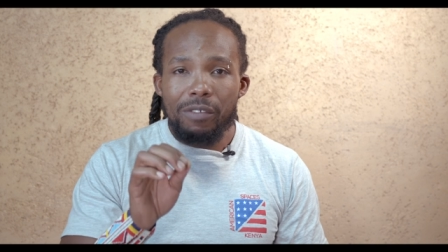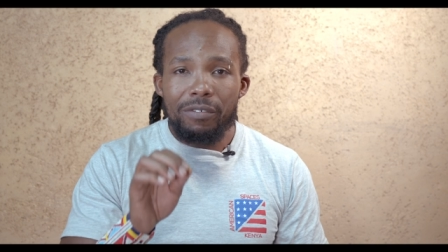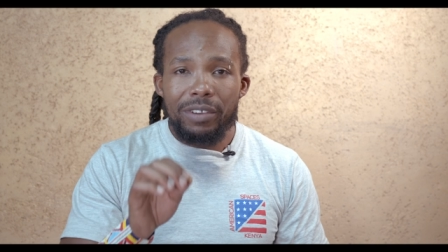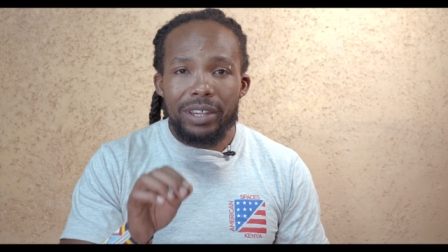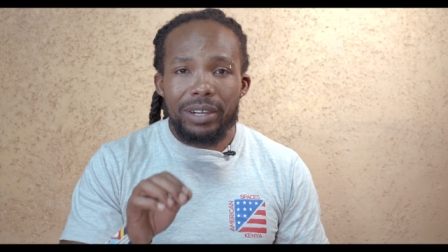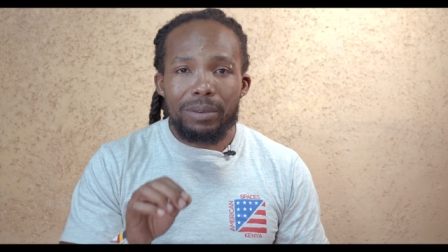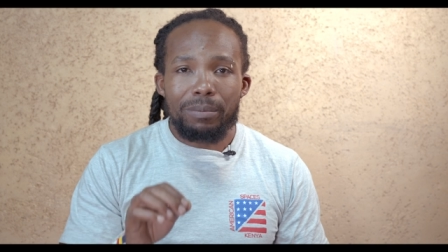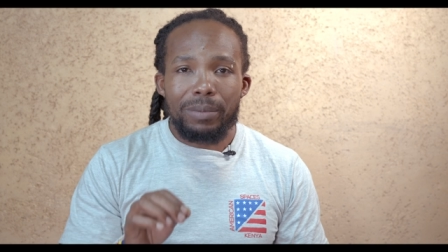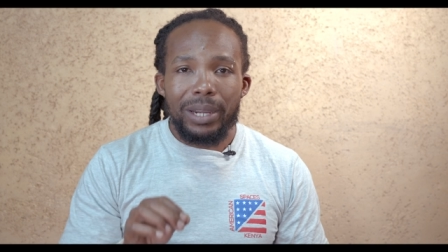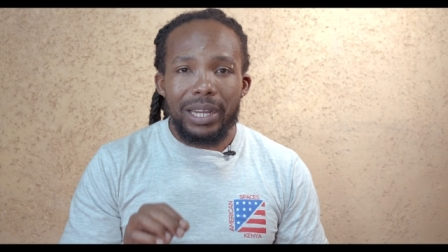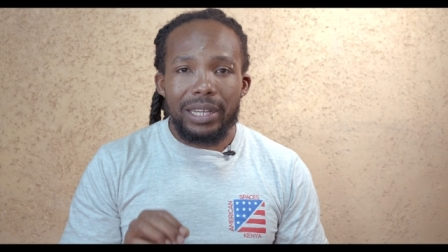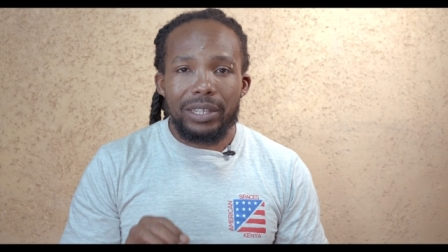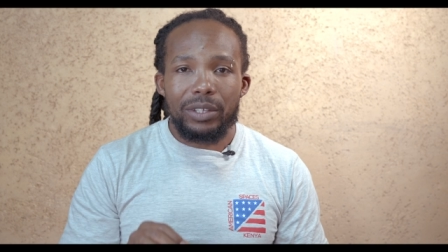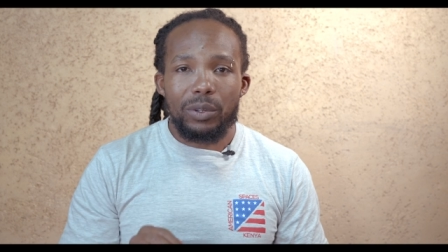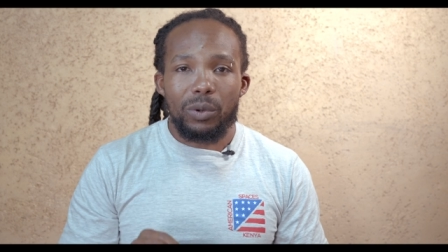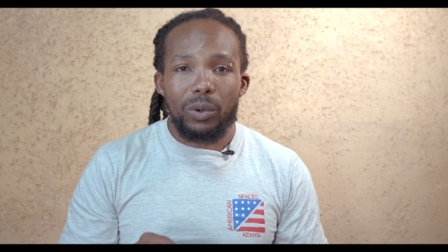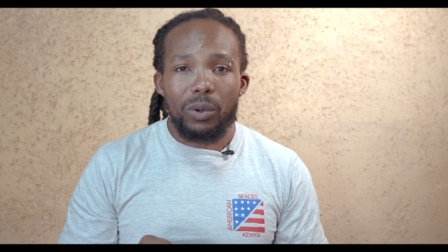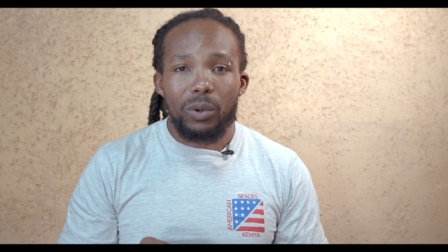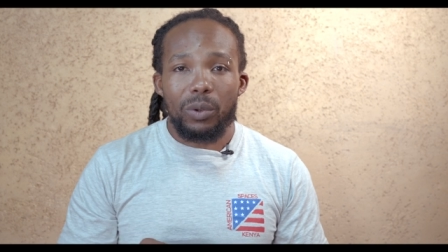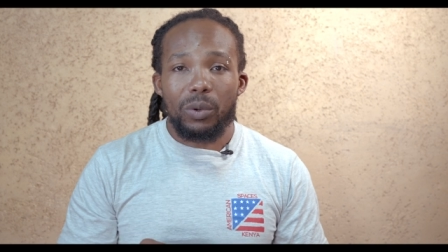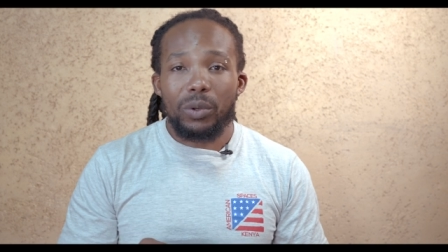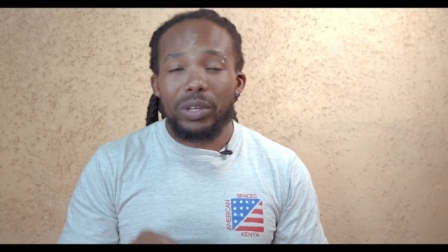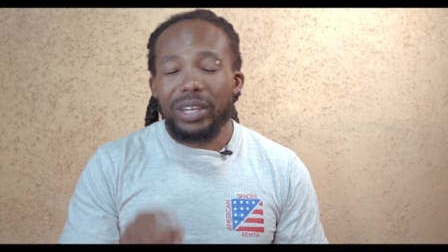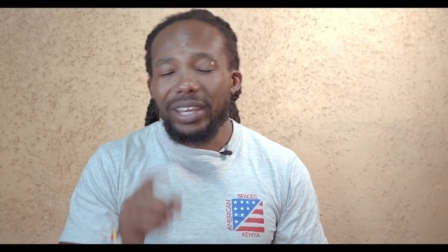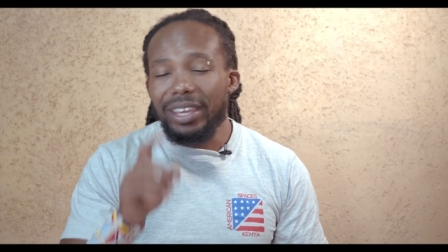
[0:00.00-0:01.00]
very mild
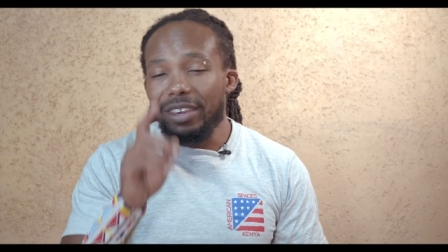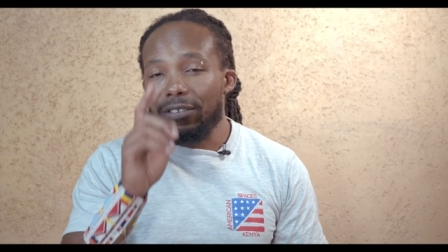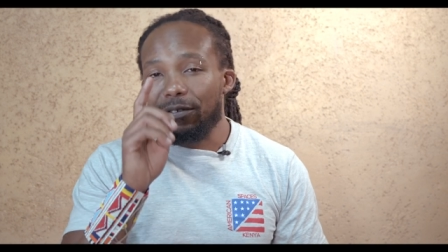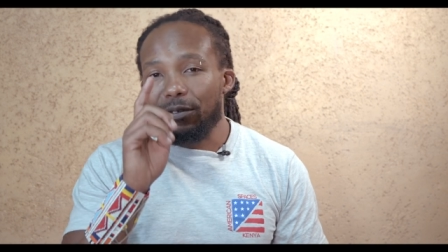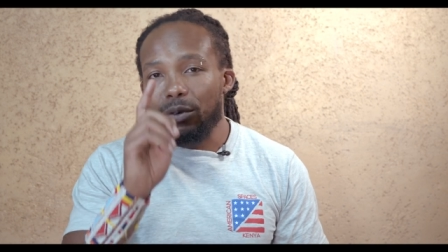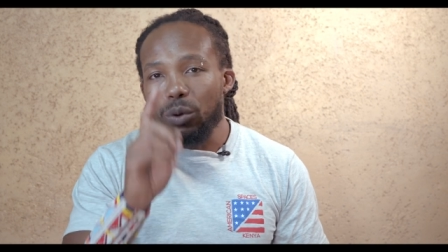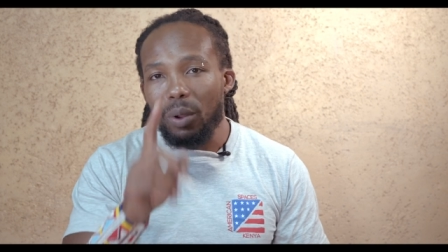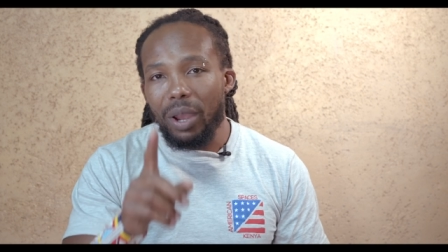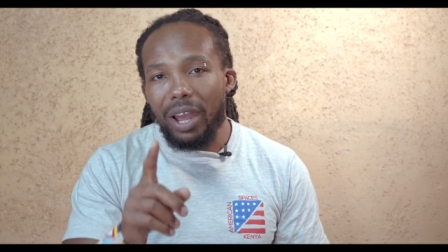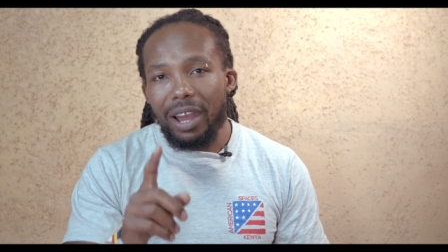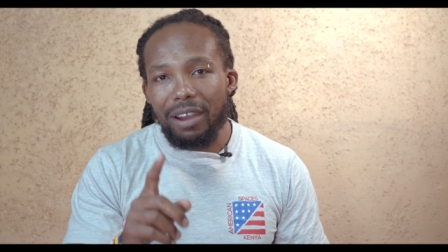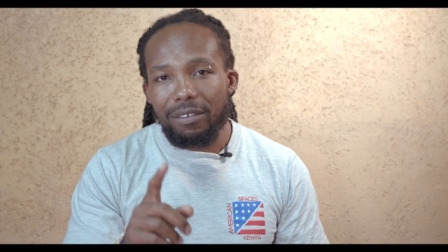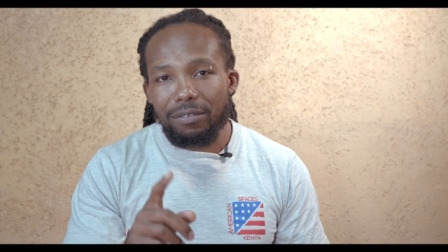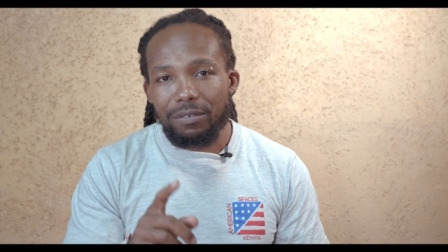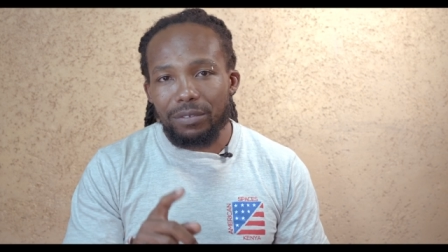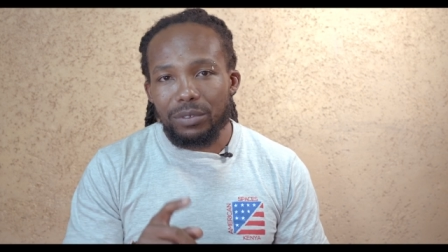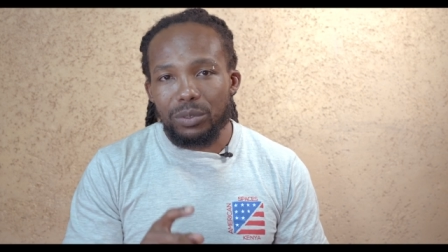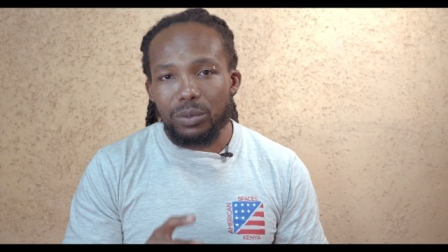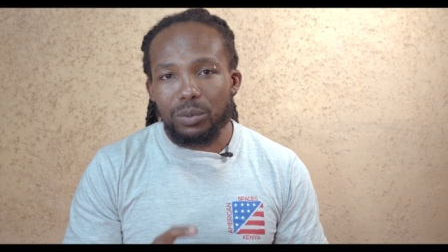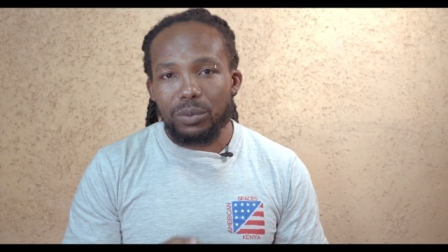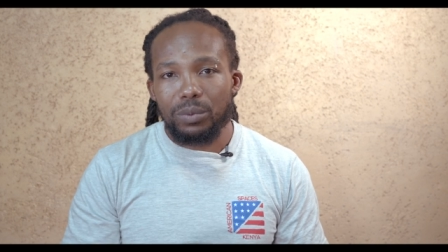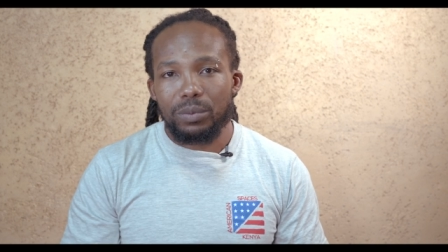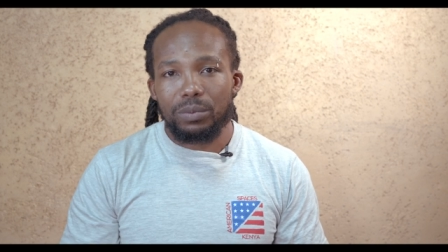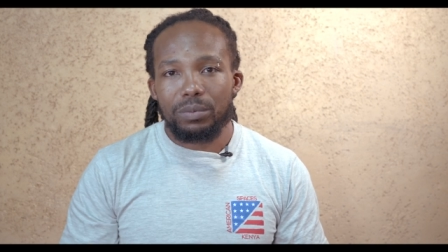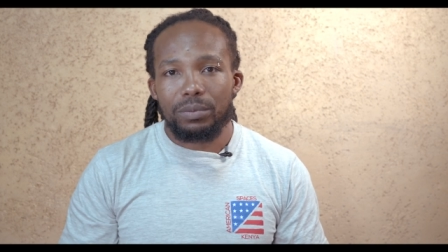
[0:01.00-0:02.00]
cologne if you have
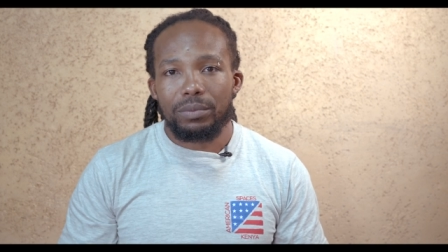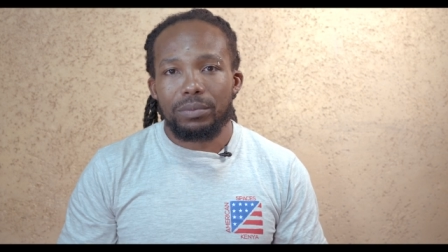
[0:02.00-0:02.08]
to.